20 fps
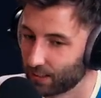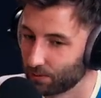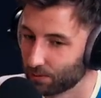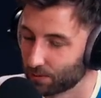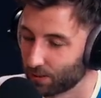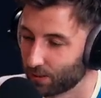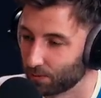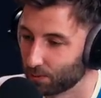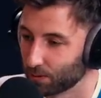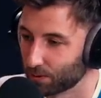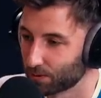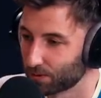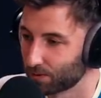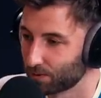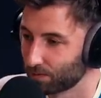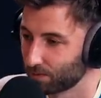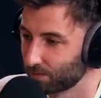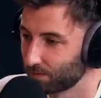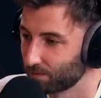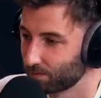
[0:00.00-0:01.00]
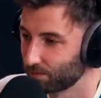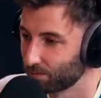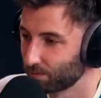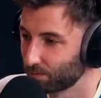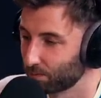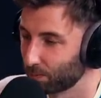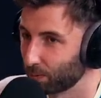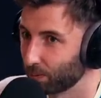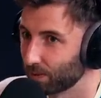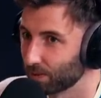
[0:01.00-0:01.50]
was almost
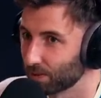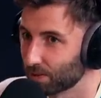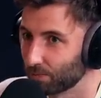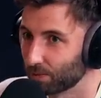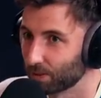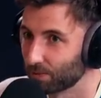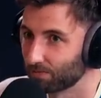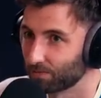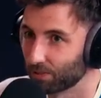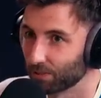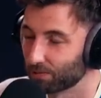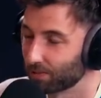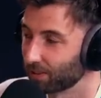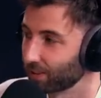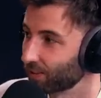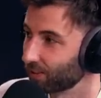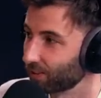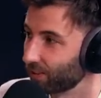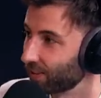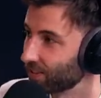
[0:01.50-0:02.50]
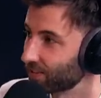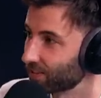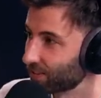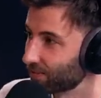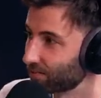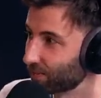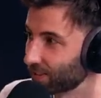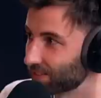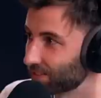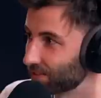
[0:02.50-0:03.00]
pleased when Rodrigo got
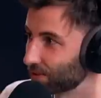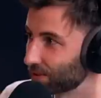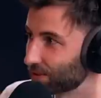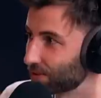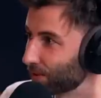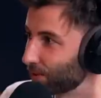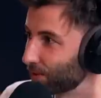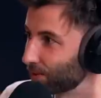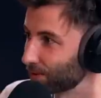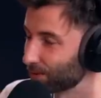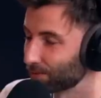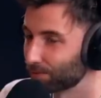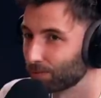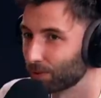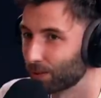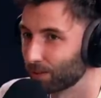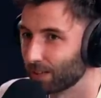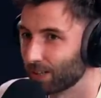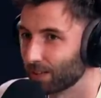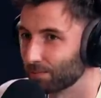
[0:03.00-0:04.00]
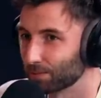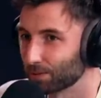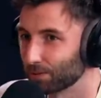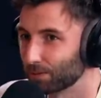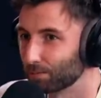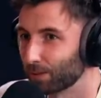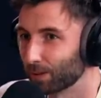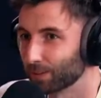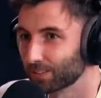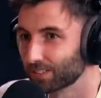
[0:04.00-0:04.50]
injured, because it just showed up what
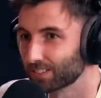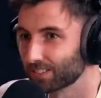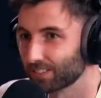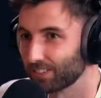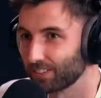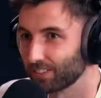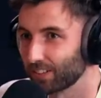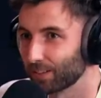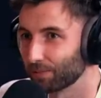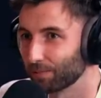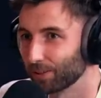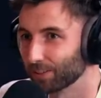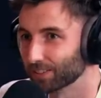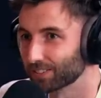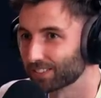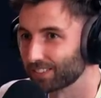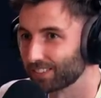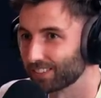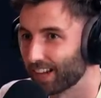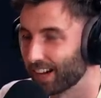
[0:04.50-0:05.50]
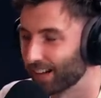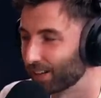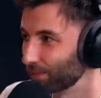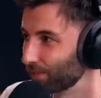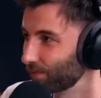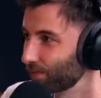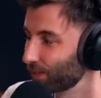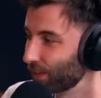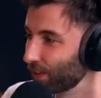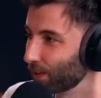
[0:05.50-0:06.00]
absolute bollocks all that was and
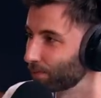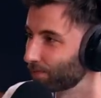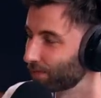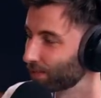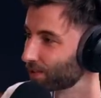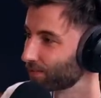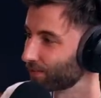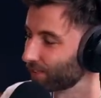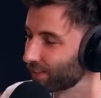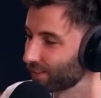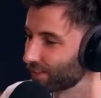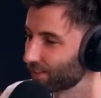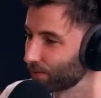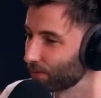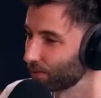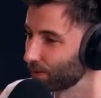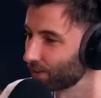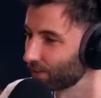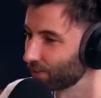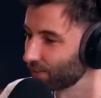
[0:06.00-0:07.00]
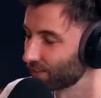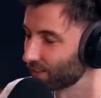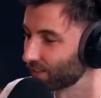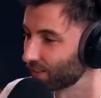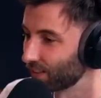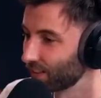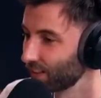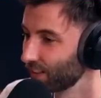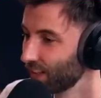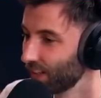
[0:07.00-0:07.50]
how the obvious things that we could
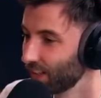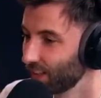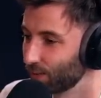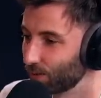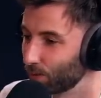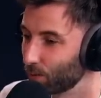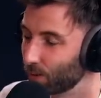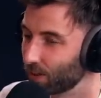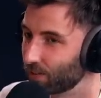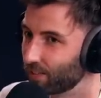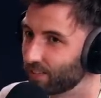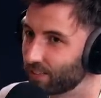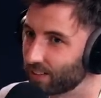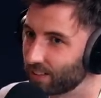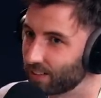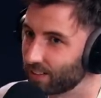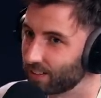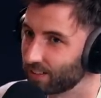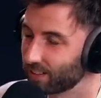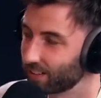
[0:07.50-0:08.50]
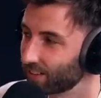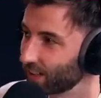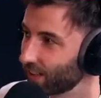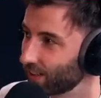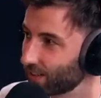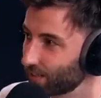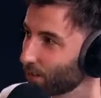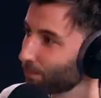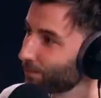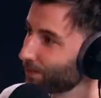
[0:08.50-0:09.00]
see were indeed
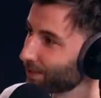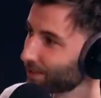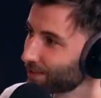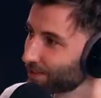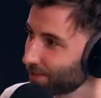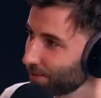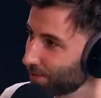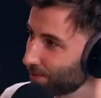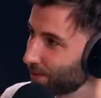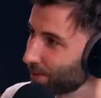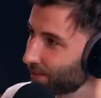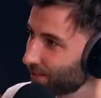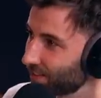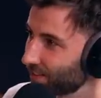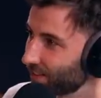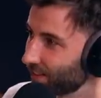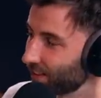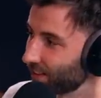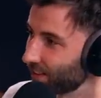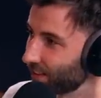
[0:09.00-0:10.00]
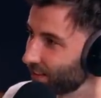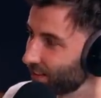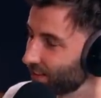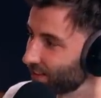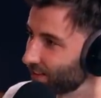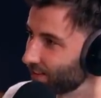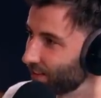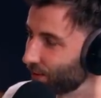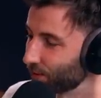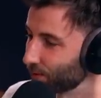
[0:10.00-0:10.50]
as obvious as we could see. And
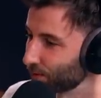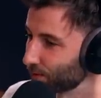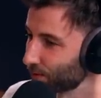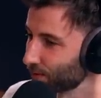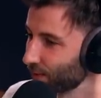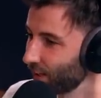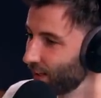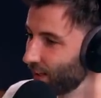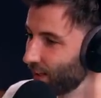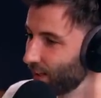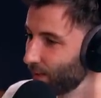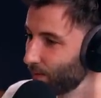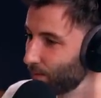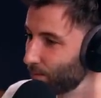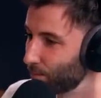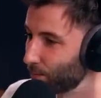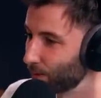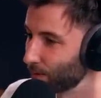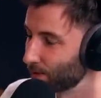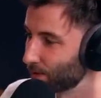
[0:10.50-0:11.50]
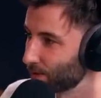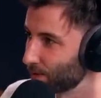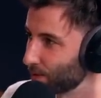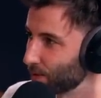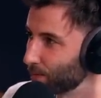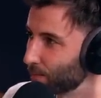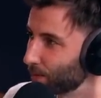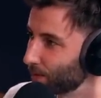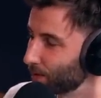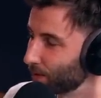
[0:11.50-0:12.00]
it's not us being
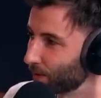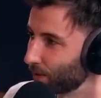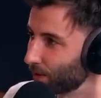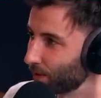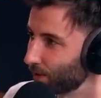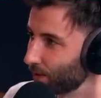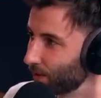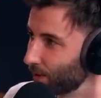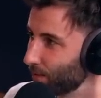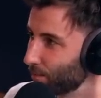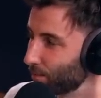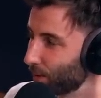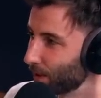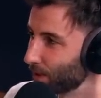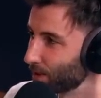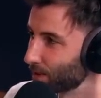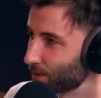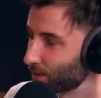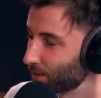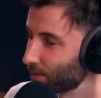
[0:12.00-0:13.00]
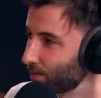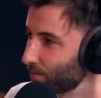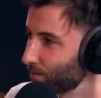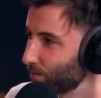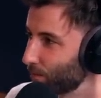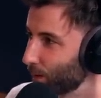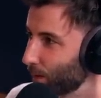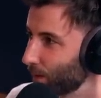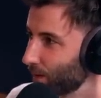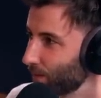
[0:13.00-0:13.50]
stupid or impatient,
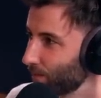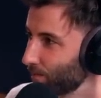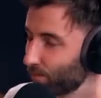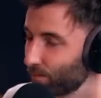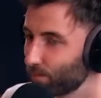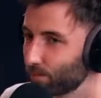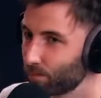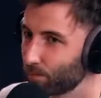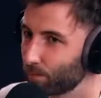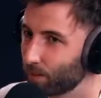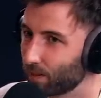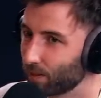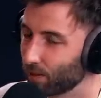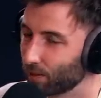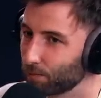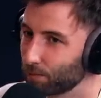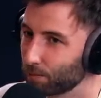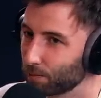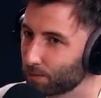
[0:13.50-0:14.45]
but we thought...